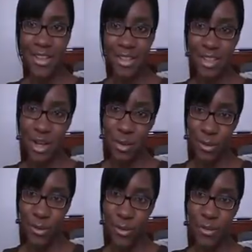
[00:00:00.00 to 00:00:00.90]
So,
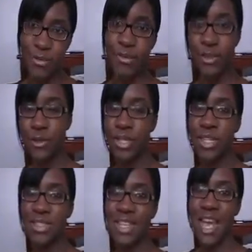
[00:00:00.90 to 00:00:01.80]
New
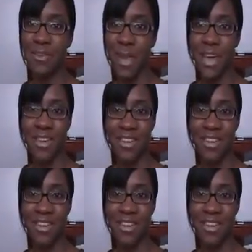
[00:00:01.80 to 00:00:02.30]
Zealand's kind of my